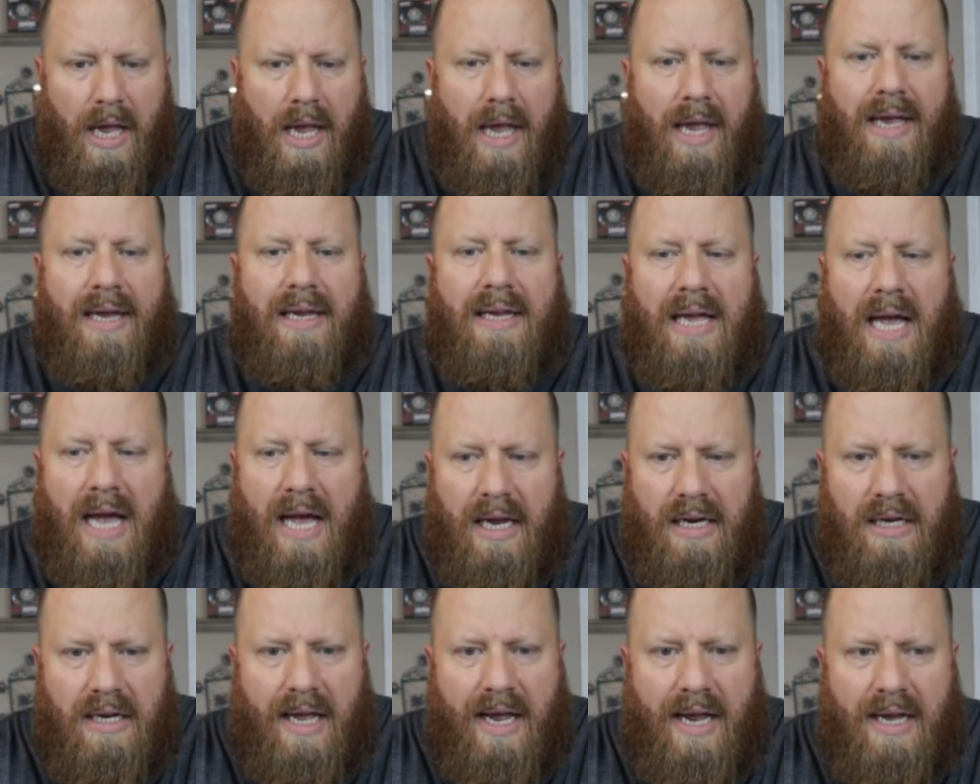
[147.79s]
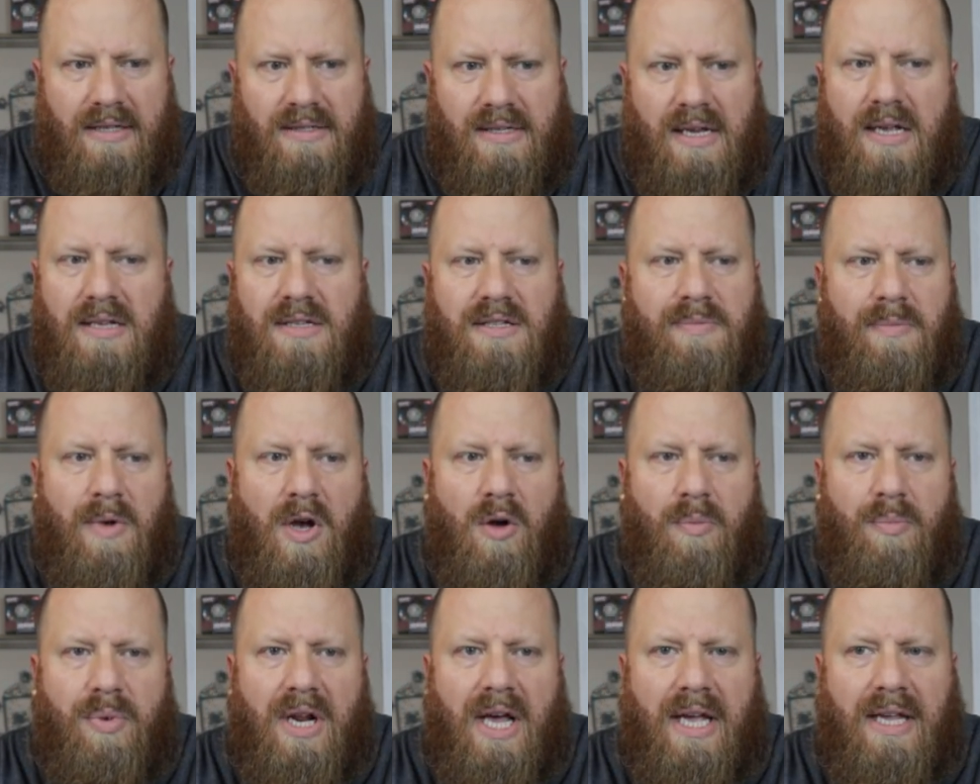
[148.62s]
It kind of has that
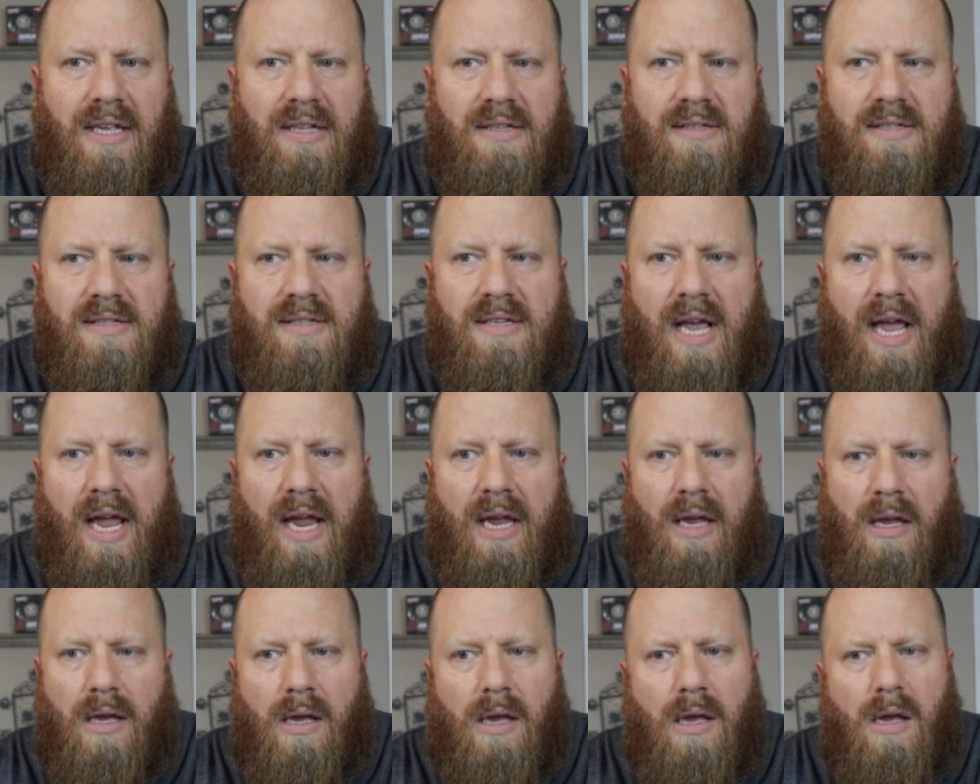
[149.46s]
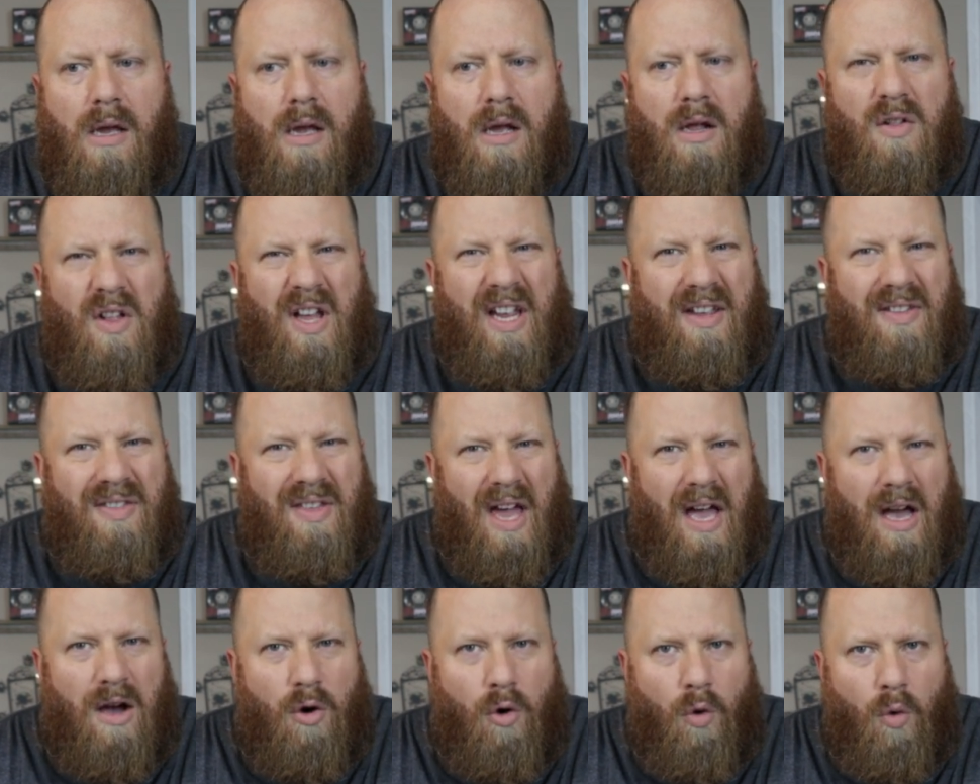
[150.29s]
smell, but I can say like
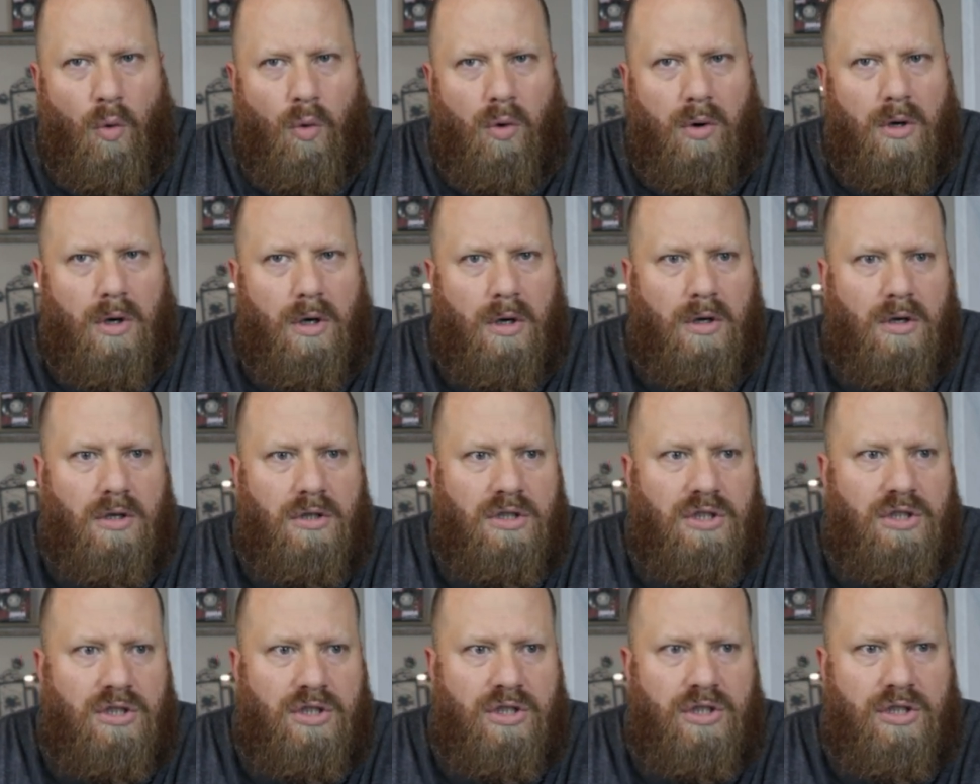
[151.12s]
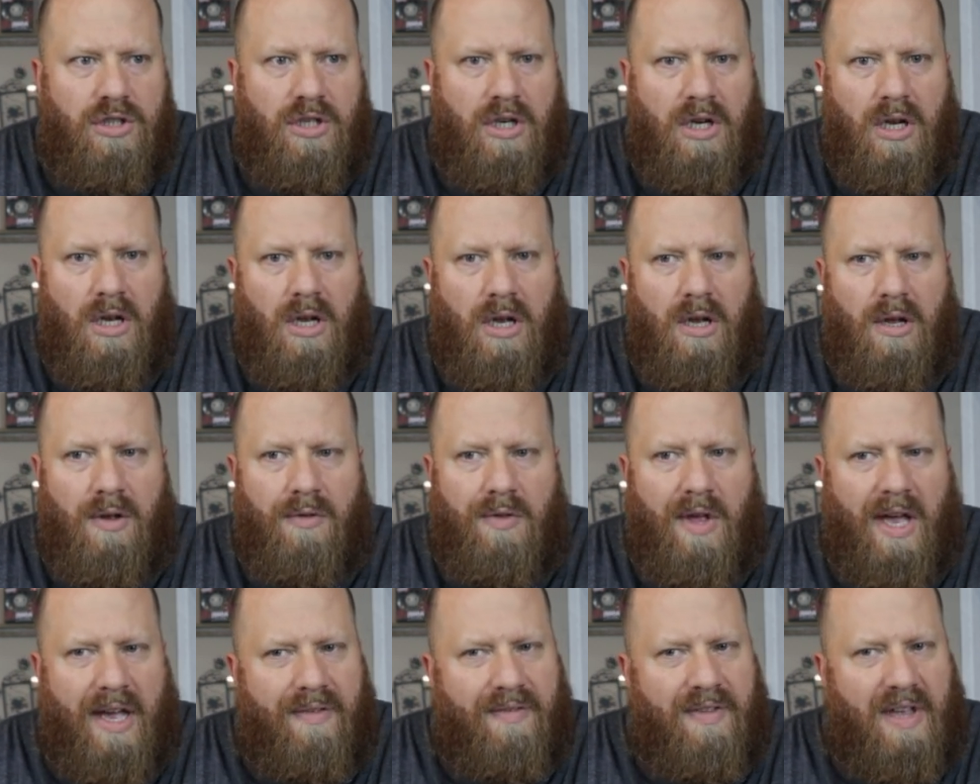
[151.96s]
that orange,
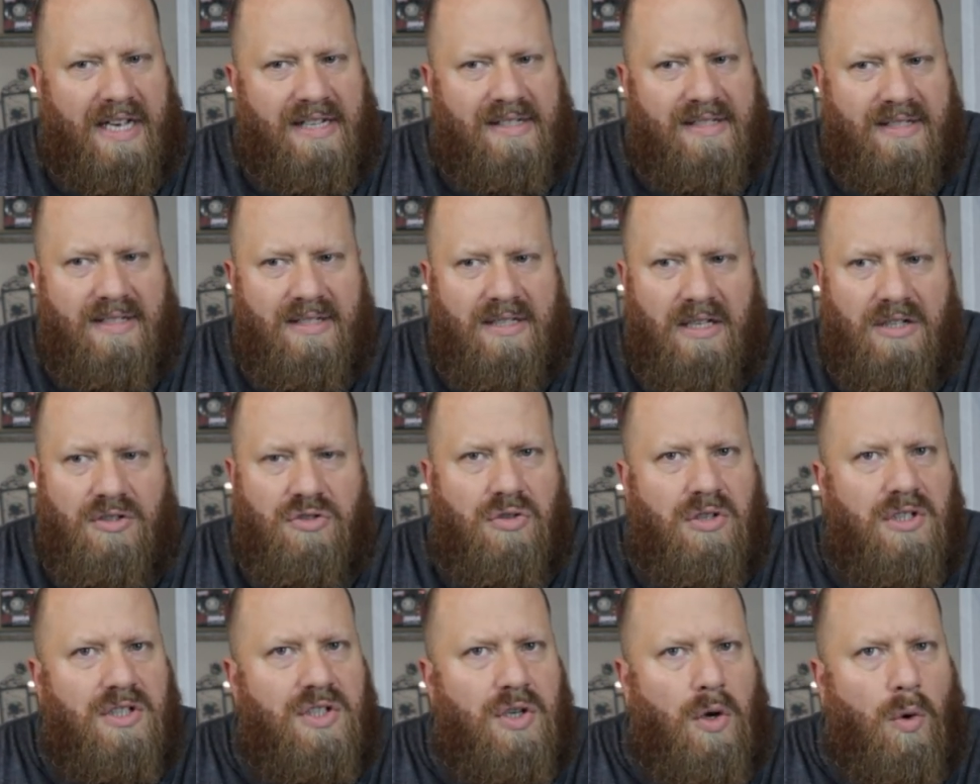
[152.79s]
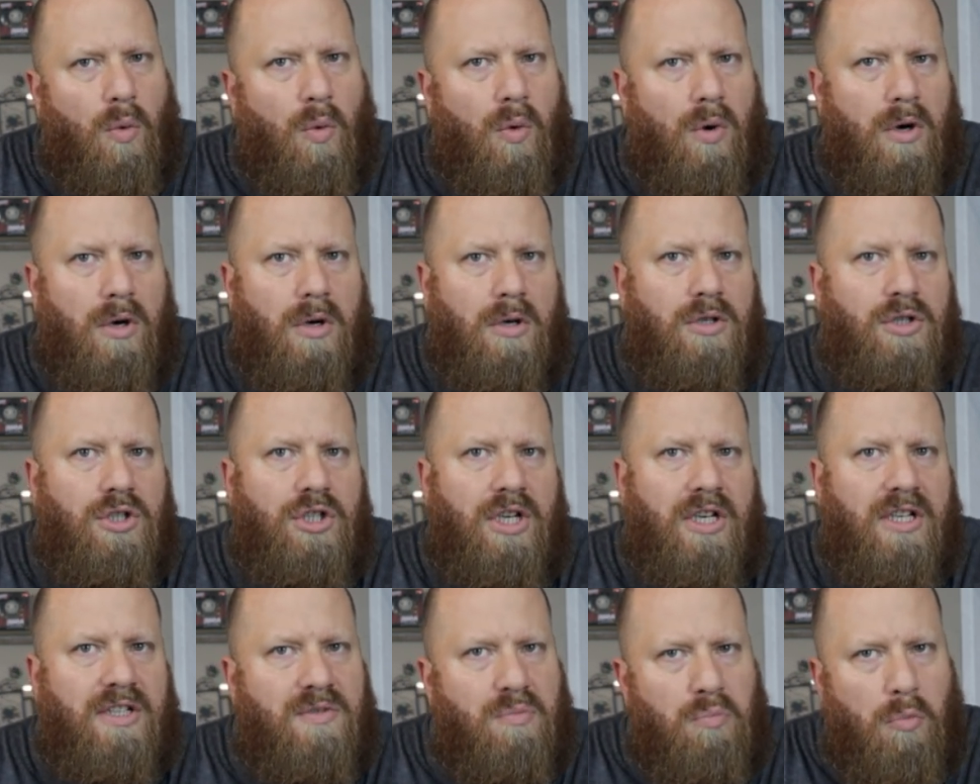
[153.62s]
that citrus
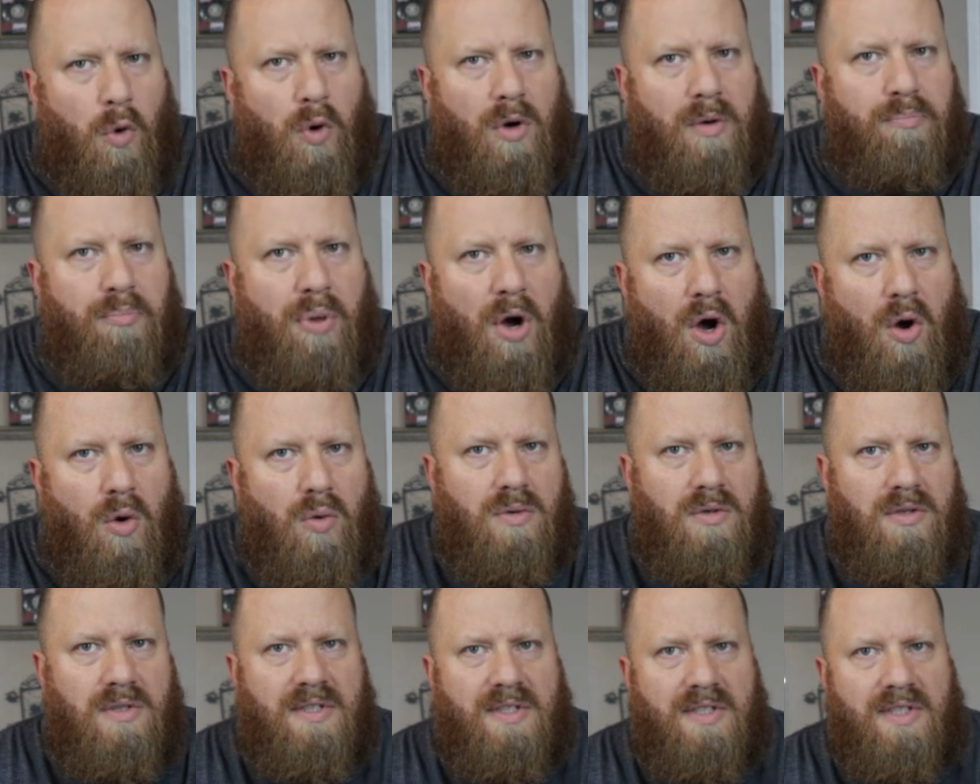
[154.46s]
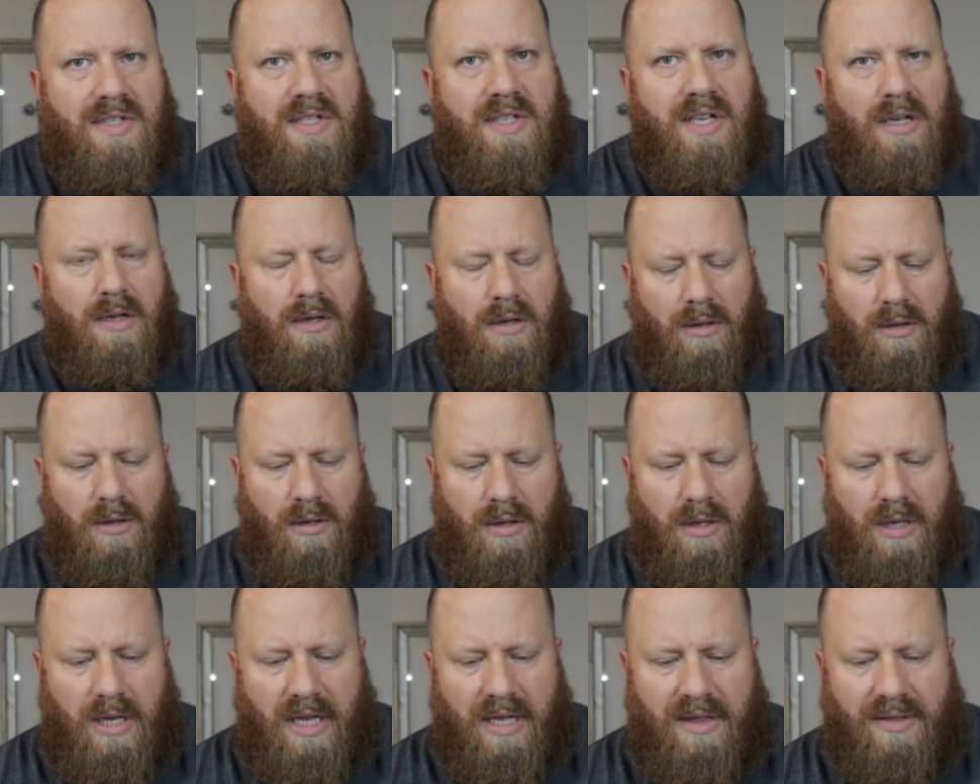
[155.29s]
orange is more potent still
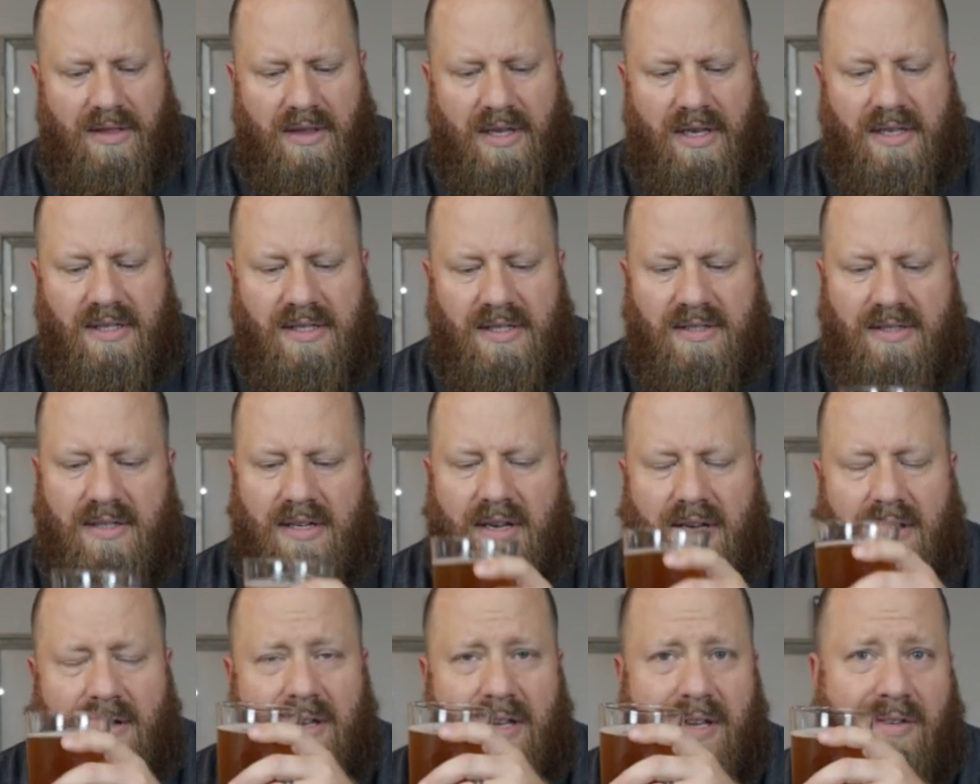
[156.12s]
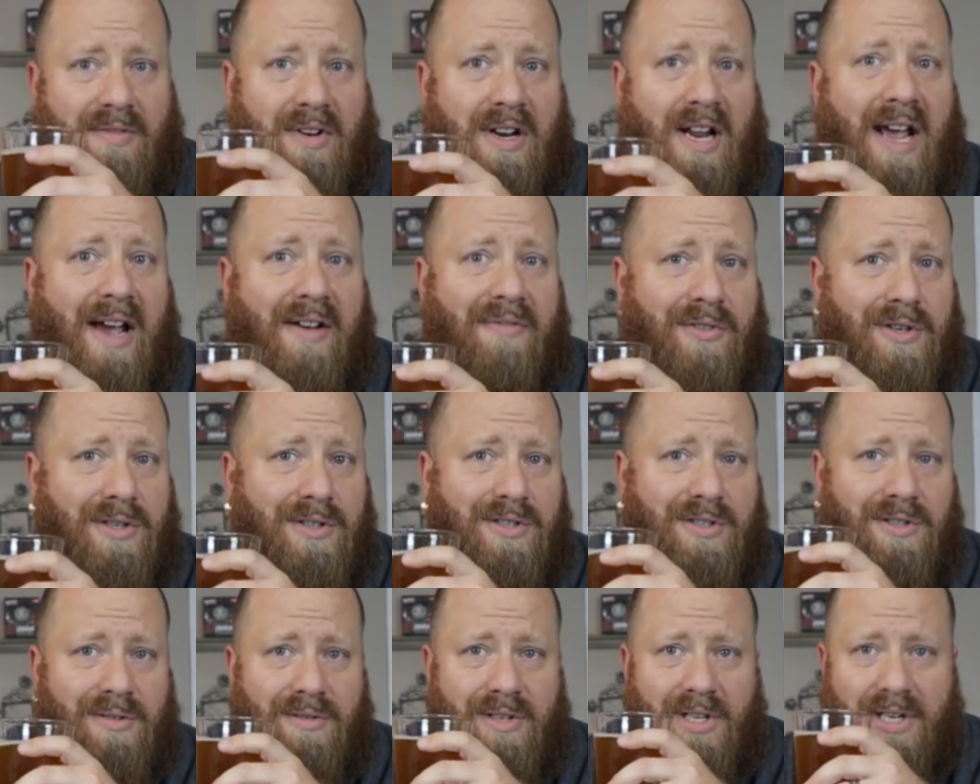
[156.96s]
in this, even after
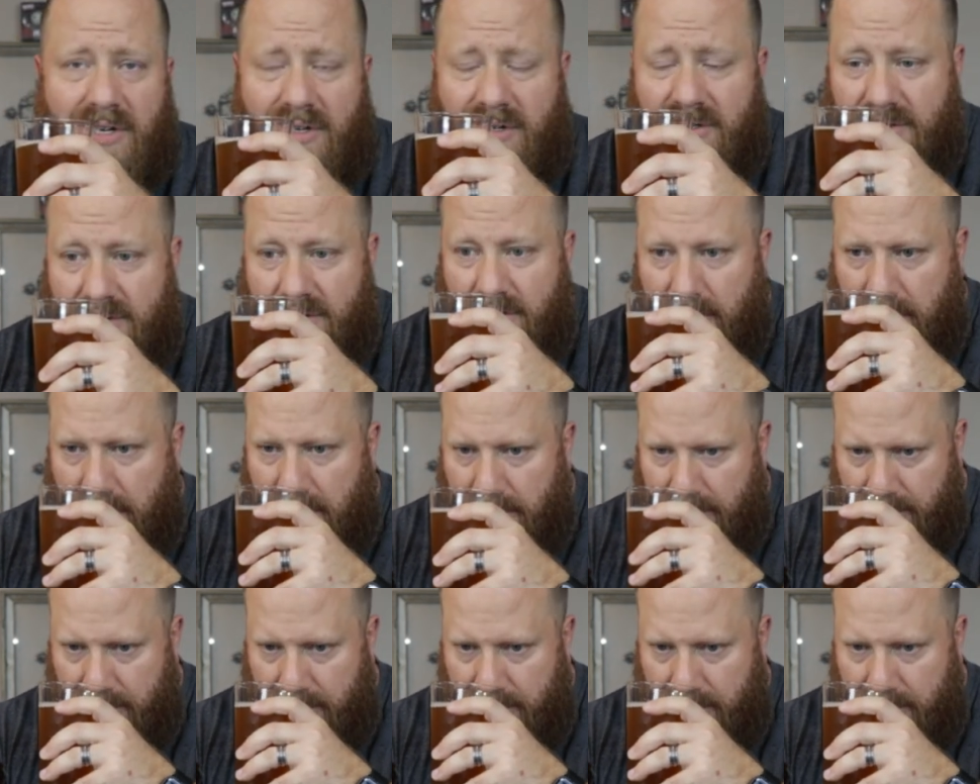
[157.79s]
2 years.